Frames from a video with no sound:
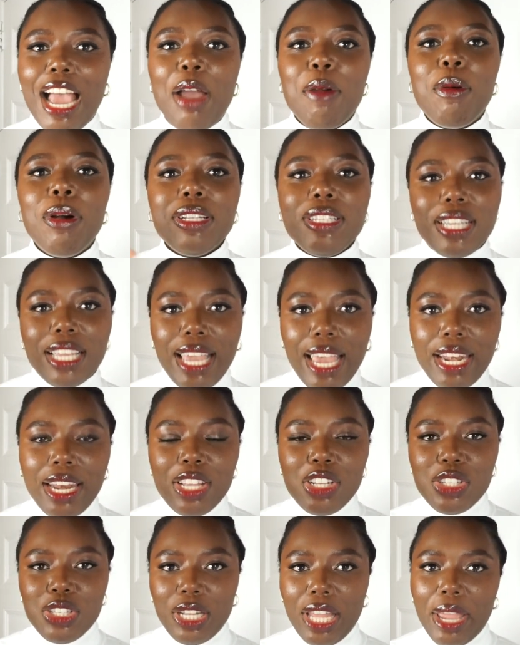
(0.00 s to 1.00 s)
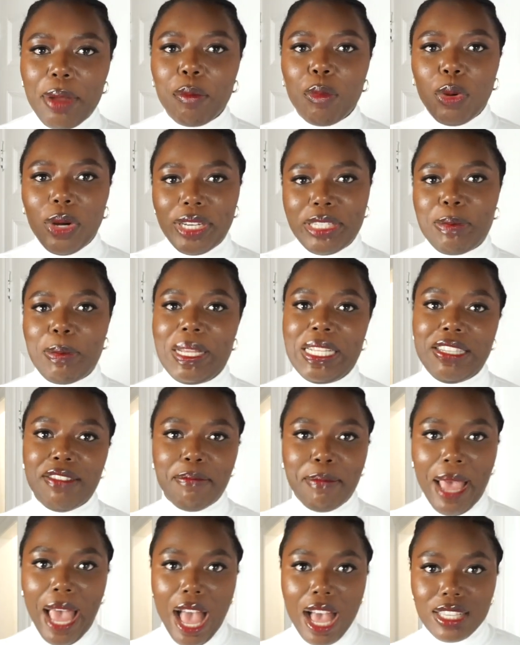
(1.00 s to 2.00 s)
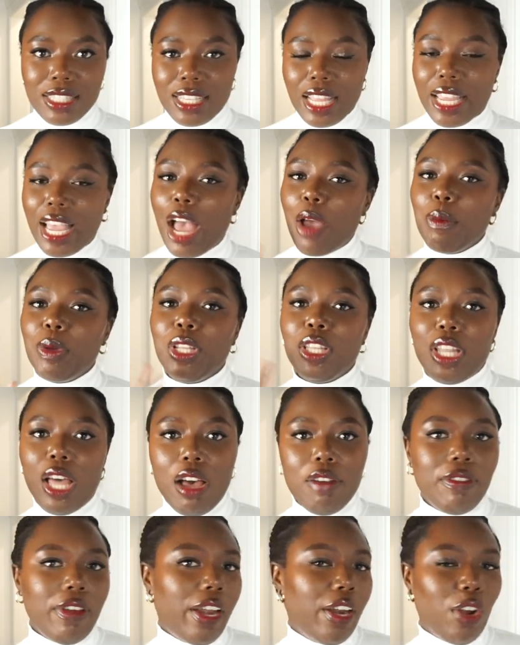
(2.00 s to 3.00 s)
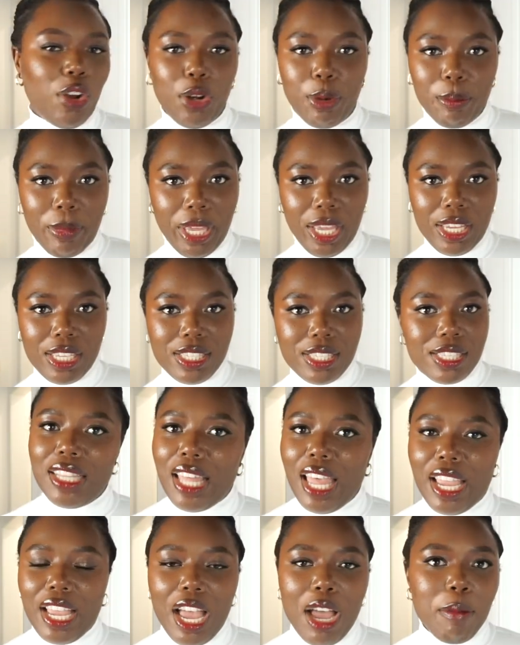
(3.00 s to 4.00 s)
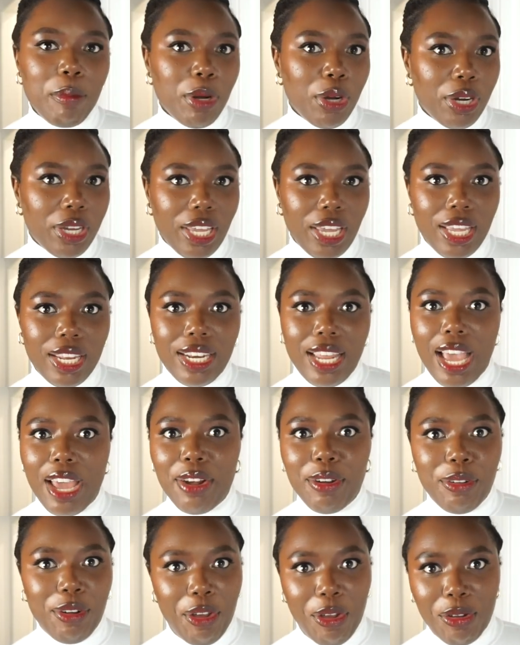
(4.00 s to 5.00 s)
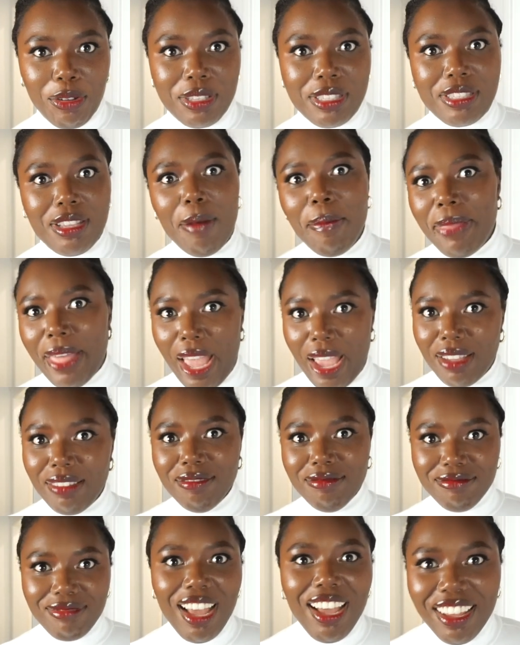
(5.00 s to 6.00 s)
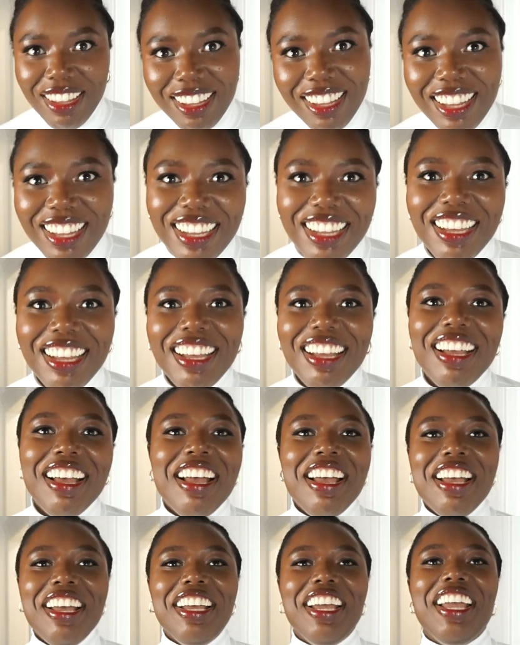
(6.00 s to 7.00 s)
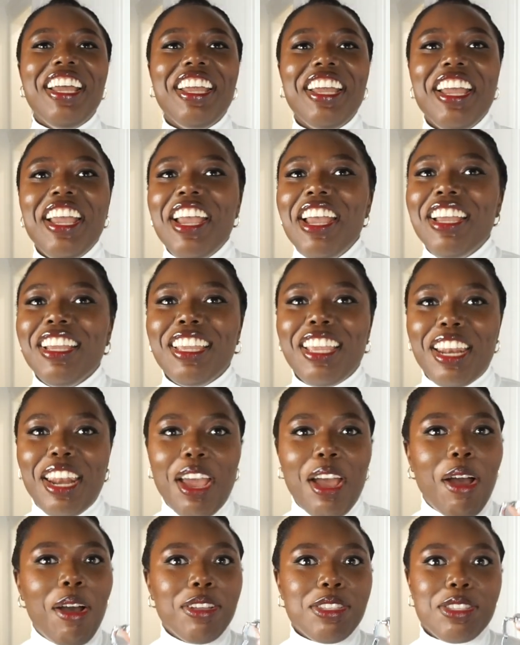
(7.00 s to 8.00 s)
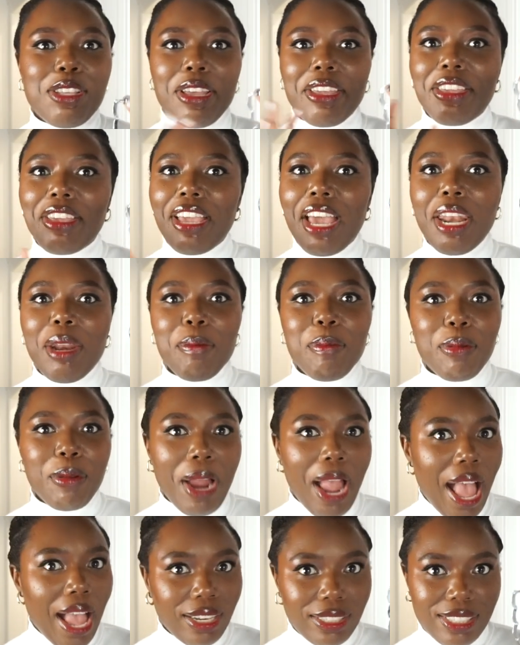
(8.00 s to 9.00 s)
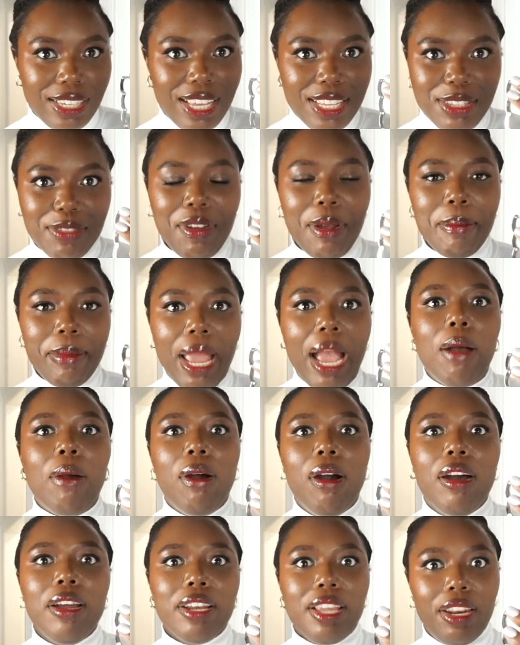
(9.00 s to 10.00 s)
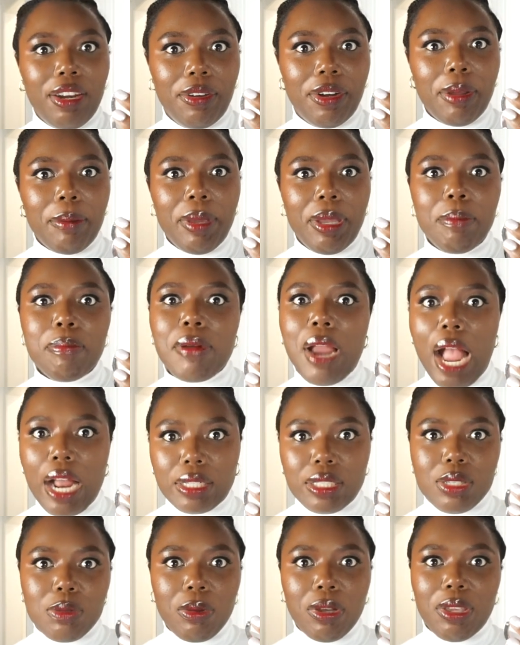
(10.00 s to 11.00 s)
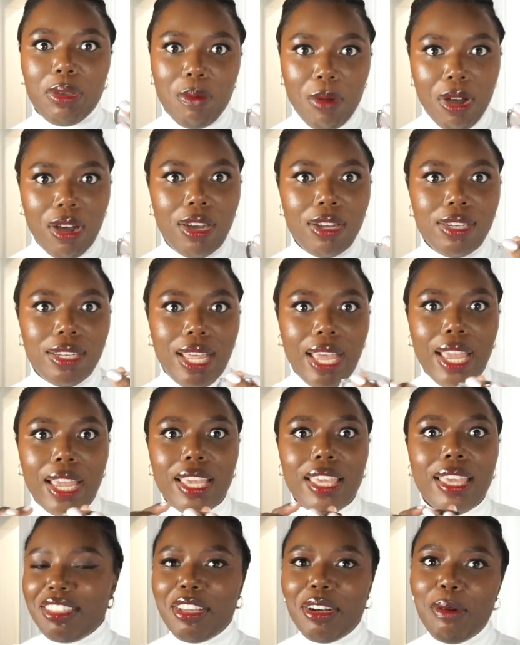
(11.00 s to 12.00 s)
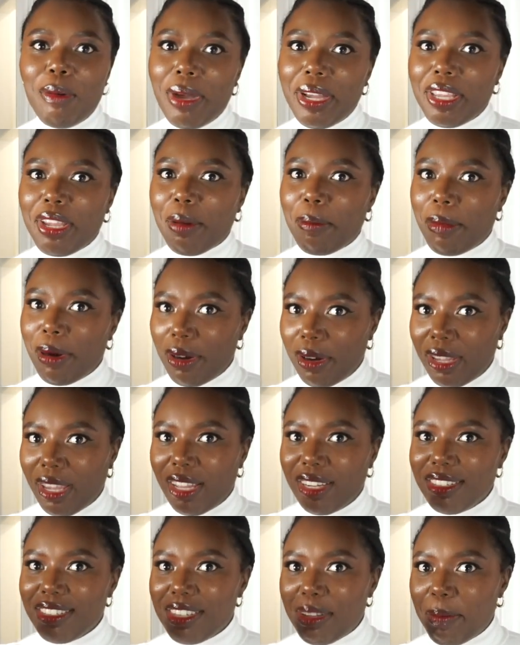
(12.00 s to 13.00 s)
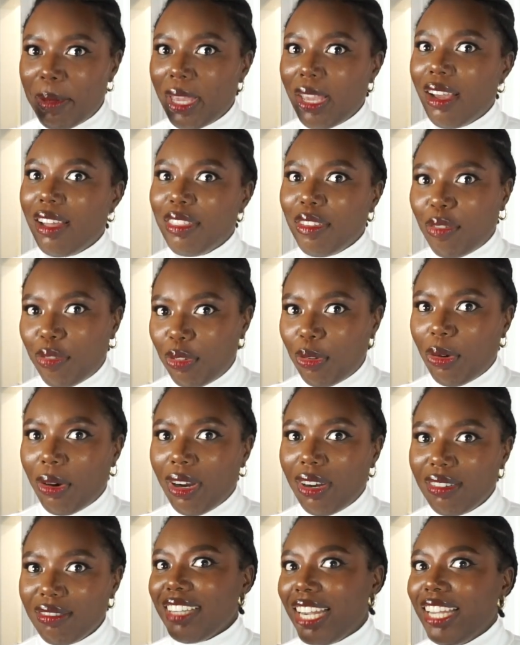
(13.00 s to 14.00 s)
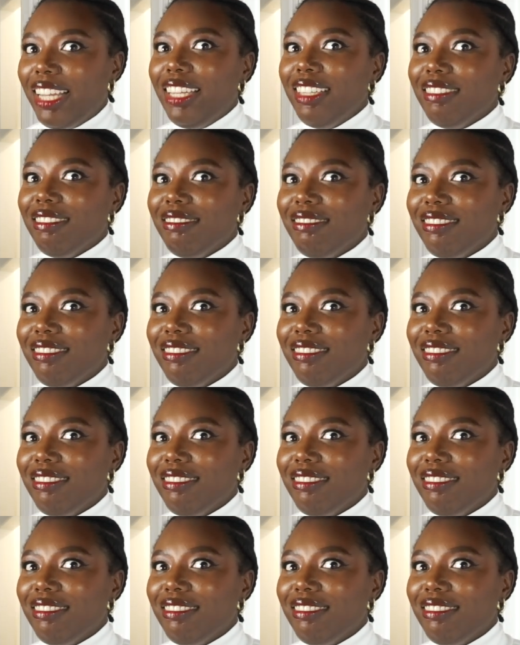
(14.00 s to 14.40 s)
I want to get into like more expensive bags. Like I would love a Hermes, like a Birkin, I don't know, something. You know, so you gotta practice from now on, you know what I mean? Practice what you want. Like you don't want your Birkin to be on the floor, right?